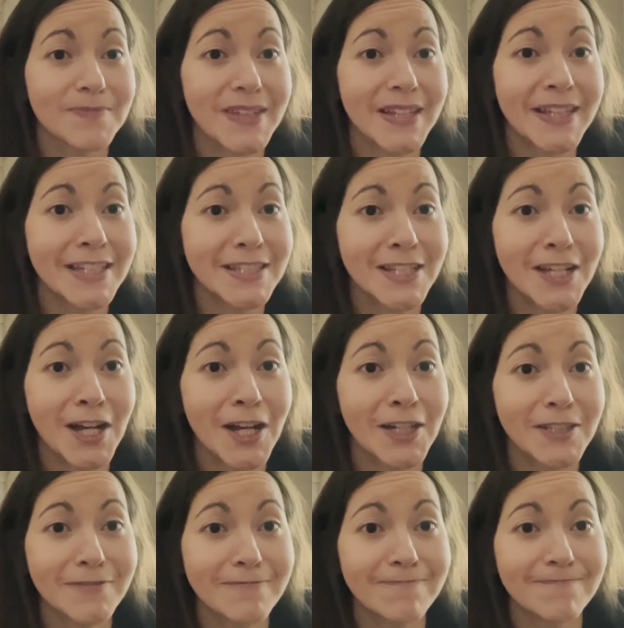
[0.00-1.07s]
That's all.
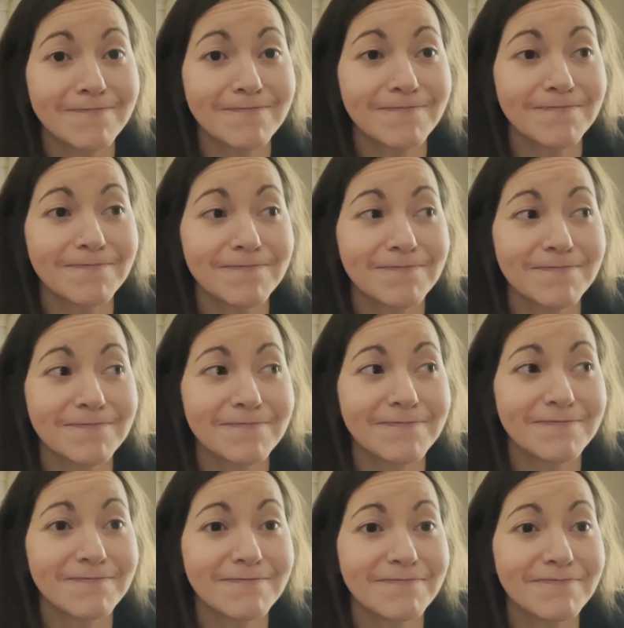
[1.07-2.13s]

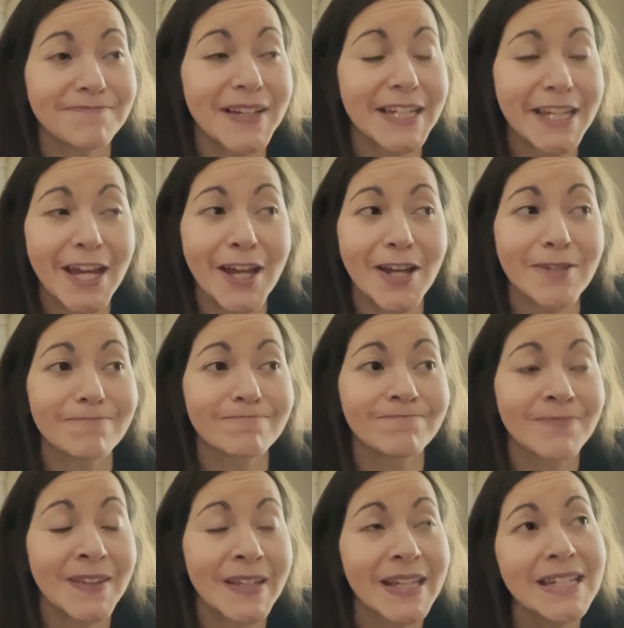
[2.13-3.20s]
But yeah,
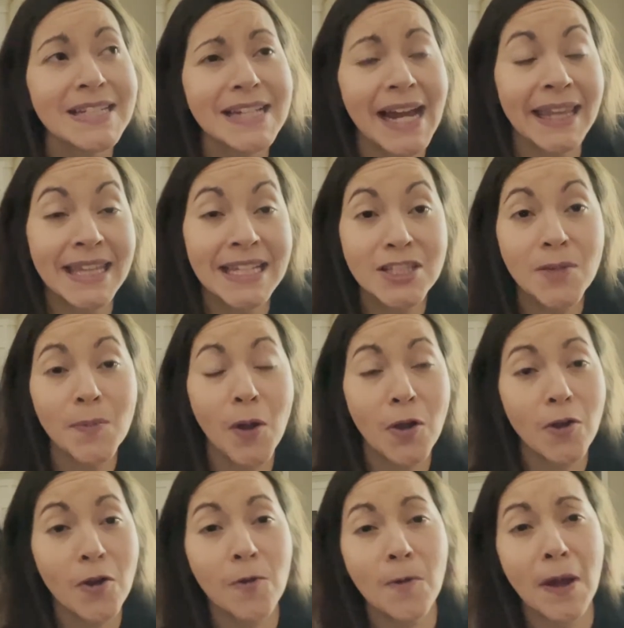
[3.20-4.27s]
I think
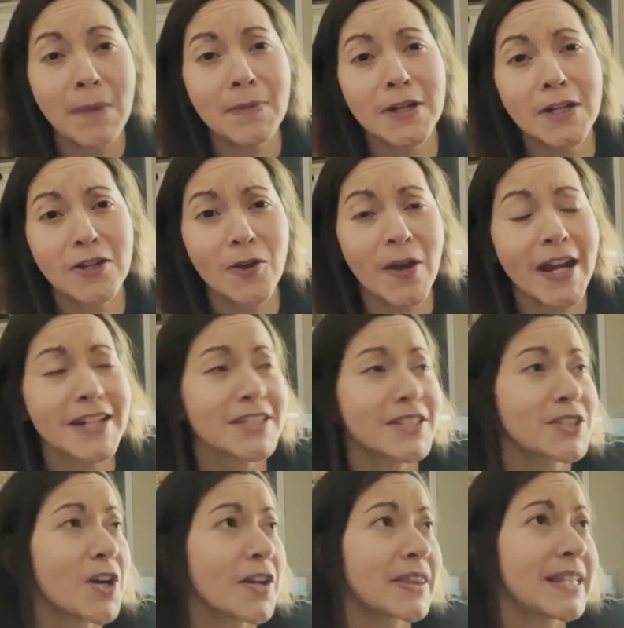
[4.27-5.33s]
tomorrow I'm gonna go ahead and
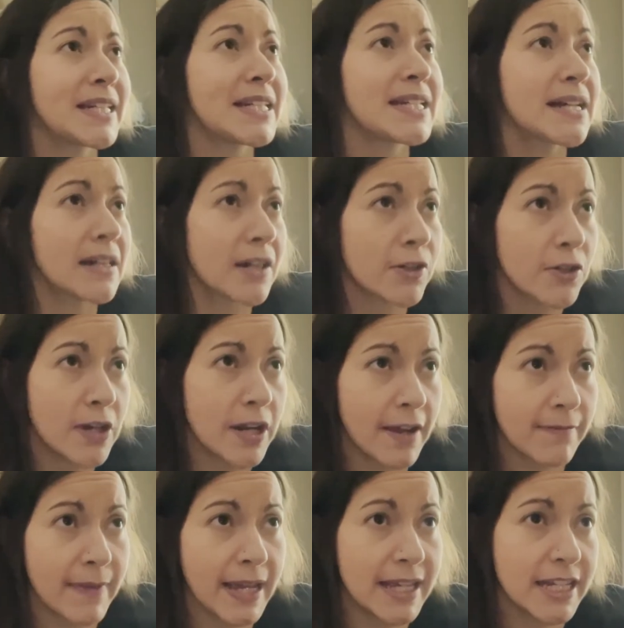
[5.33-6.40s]
start the decluttering of
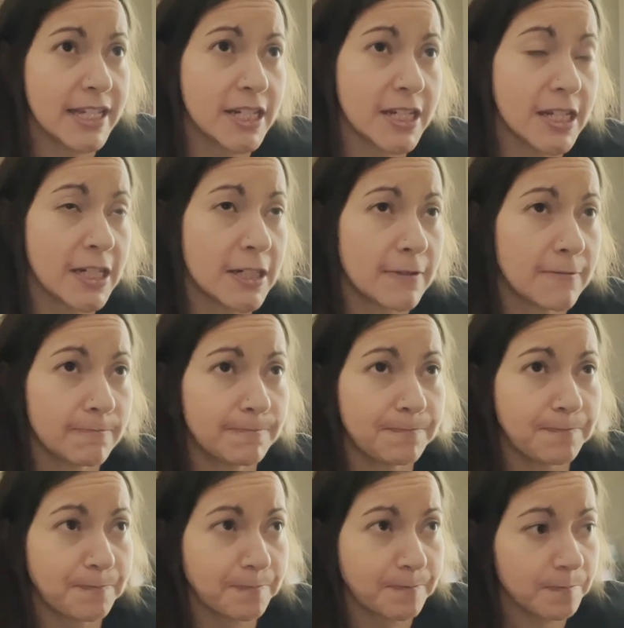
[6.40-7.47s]
my kitchen.
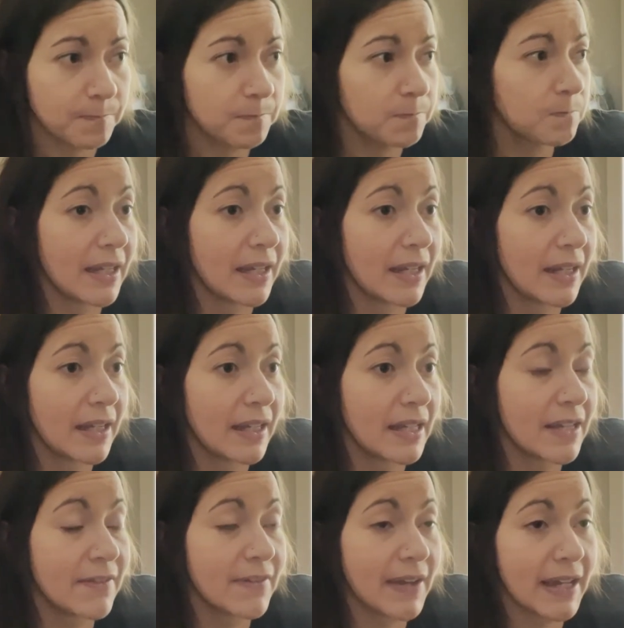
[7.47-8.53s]

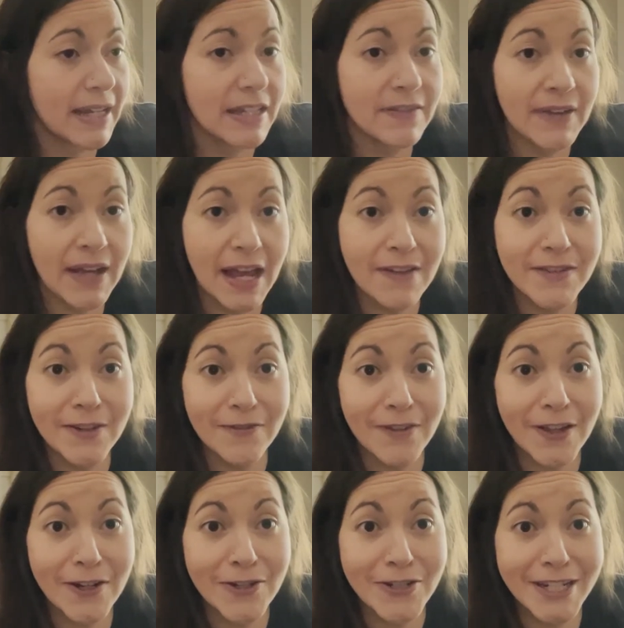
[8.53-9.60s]
If I have enough
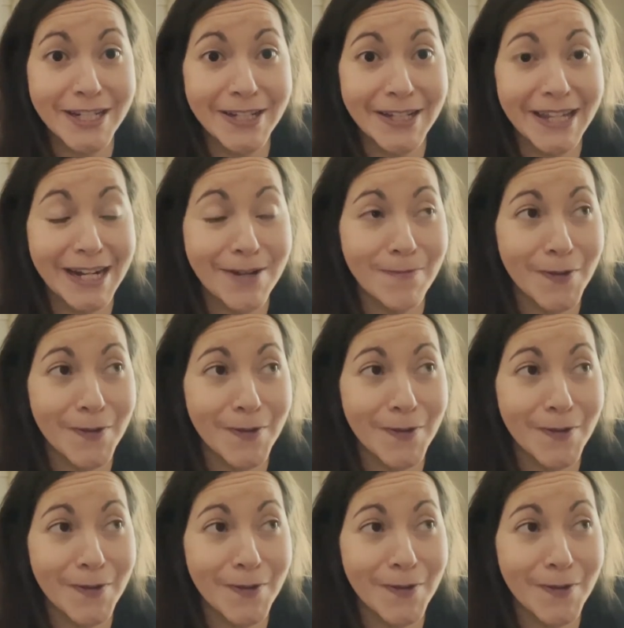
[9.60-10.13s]
energy to get up